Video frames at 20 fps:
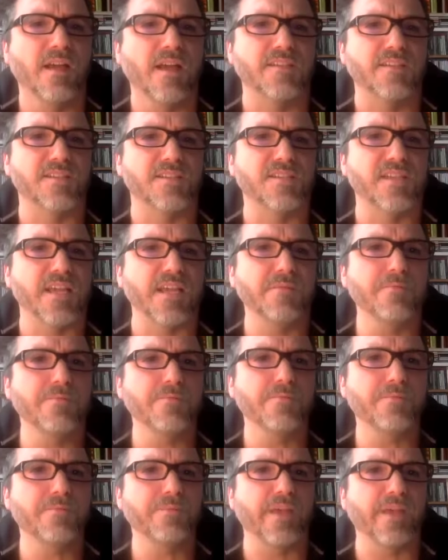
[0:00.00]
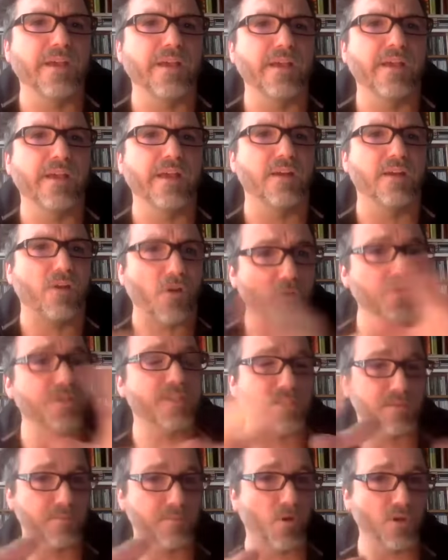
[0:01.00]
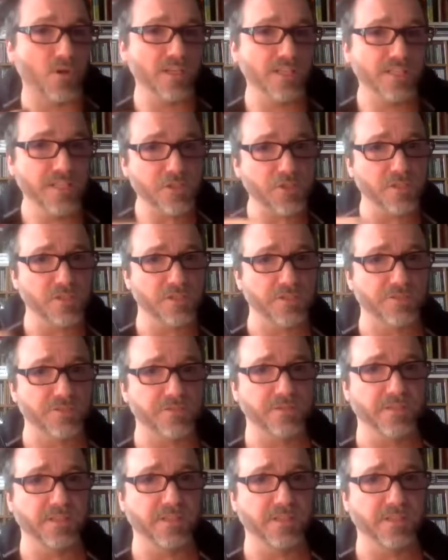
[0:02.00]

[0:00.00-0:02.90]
It's the same, all the small initiatives